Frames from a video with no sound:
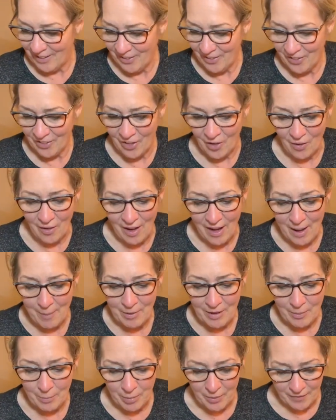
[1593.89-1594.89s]
So I'm
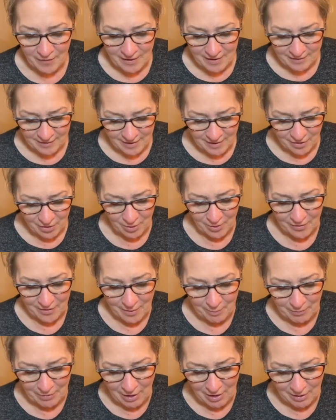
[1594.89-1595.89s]
gonna put these into a
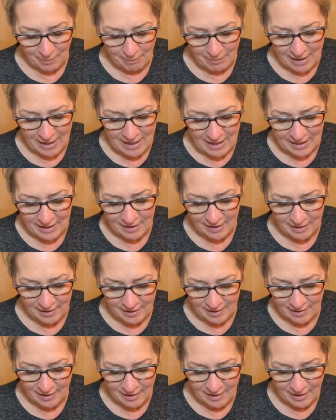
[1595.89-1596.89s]
Ziploc bag.
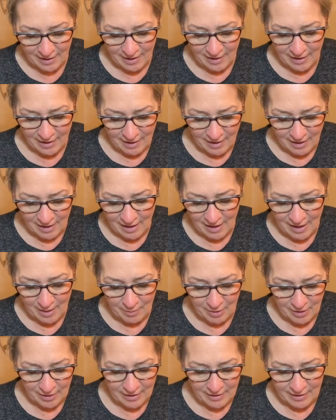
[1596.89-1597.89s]
I'm
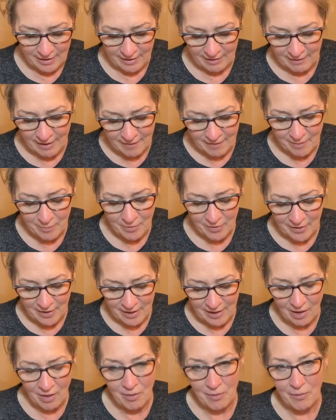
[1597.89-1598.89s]
gonna let them sit
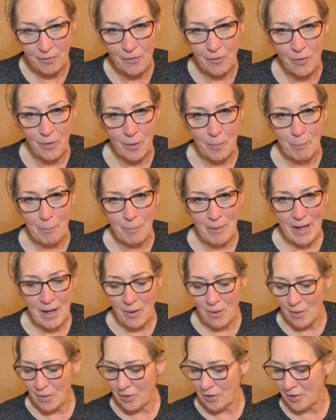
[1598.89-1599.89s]
out for
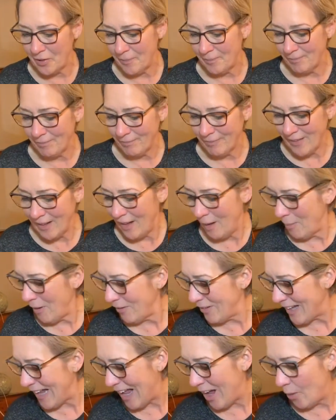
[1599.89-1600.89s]
about
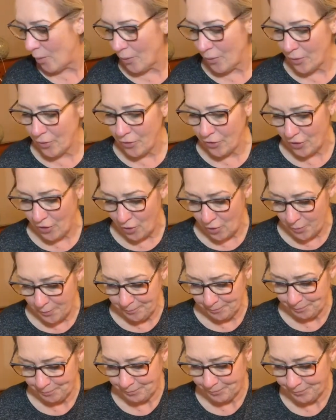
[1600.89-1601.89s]
an hour or so.
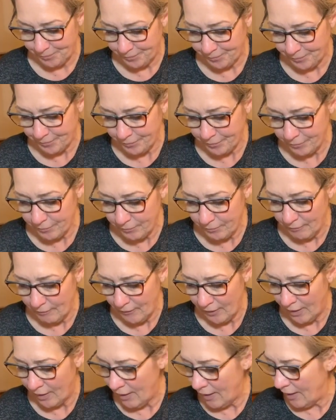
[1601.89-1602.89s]

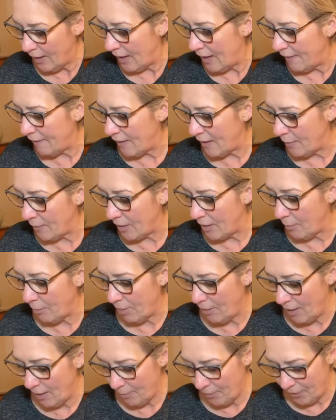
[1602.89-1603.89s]
And then I'm gonna
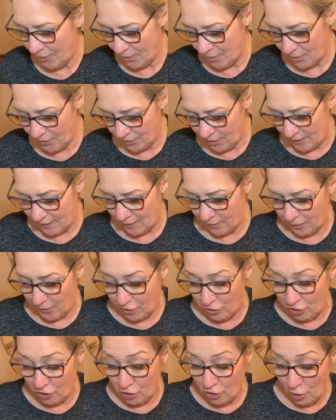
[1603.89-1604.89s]
pop those in the
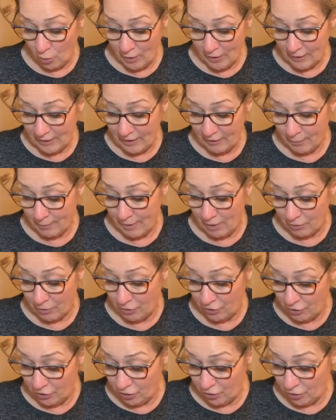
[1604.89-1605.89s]
fridge. You don't wanna leave them
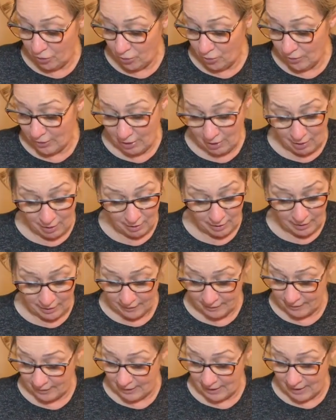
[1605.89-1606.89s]
out too long,
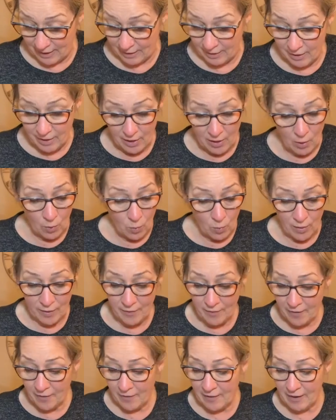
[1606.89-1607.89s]
because again, one of
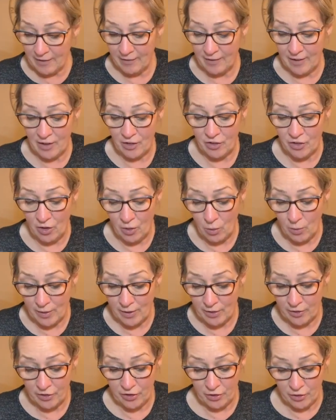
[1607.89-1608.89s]
the things that you don't wanna
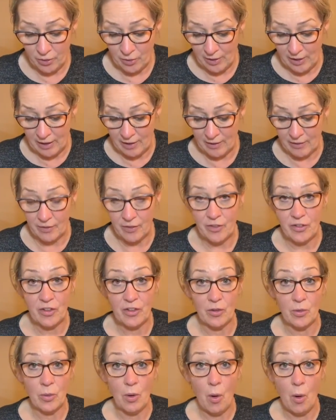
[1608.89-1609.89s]
do is
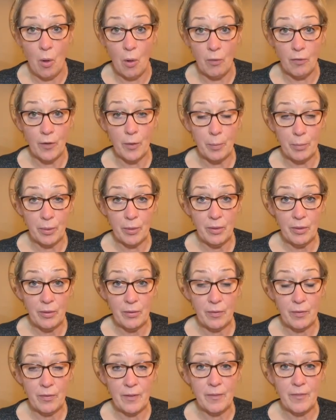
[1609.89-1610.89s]
to overproof.
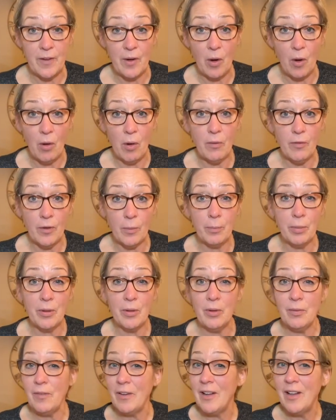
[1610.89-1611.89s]
If you
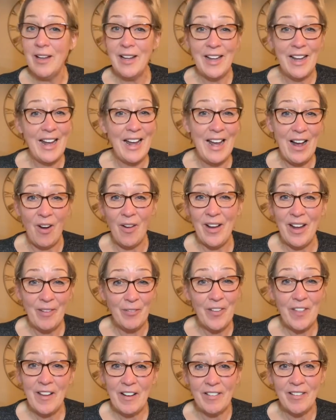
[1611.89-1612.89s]
overproof,
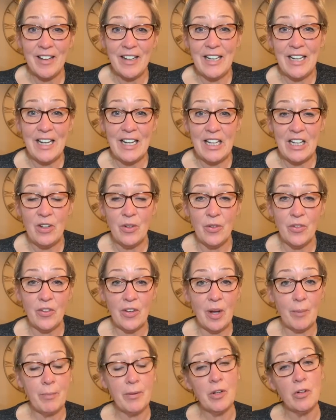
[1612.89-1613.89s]
everything's gonna get used
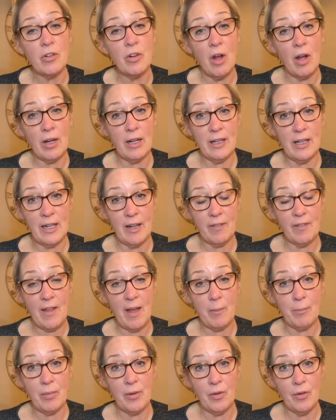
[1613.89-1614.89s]
up and you're not gonna get
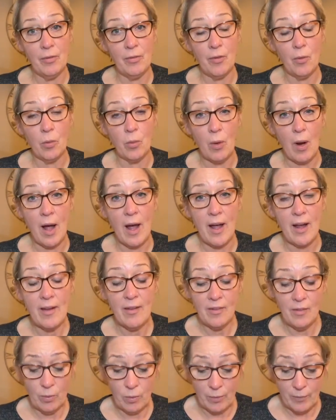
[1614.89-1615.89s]
that beautiful
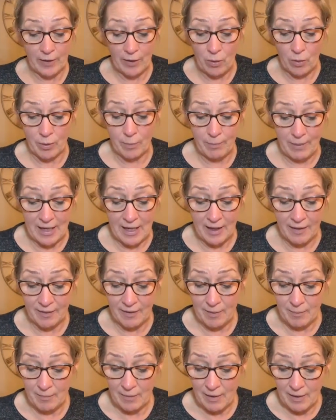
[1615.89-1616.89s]
rise when we go to bake
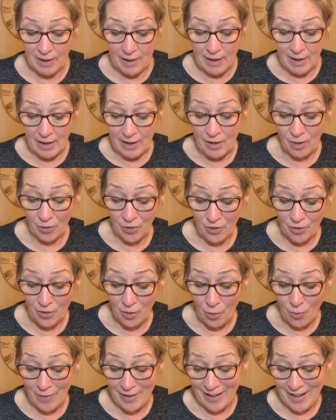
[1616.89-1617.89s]
them. You also
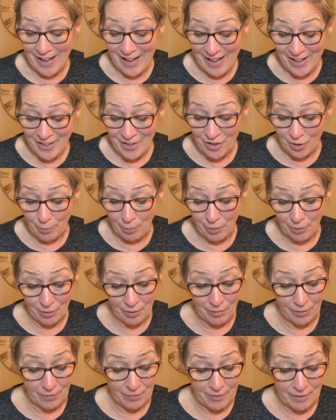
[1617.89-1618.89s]
don't wanna underproof.